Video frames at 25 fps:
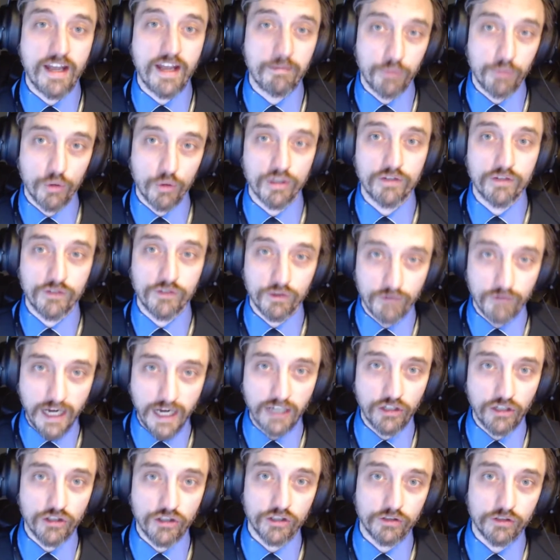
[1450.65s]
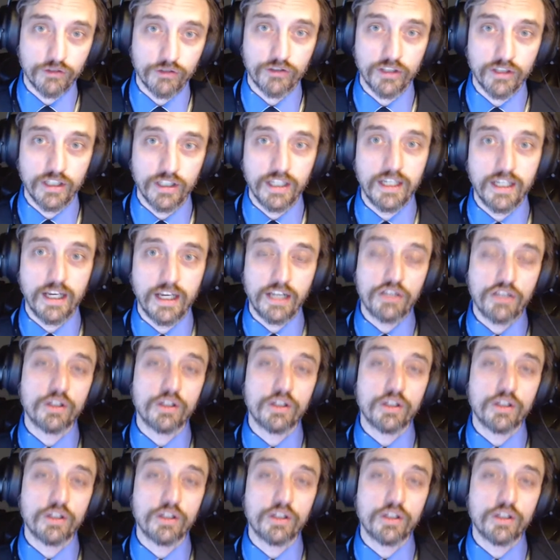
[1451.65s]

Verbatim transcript: that board of mm-hmm. directors, mm -hmm.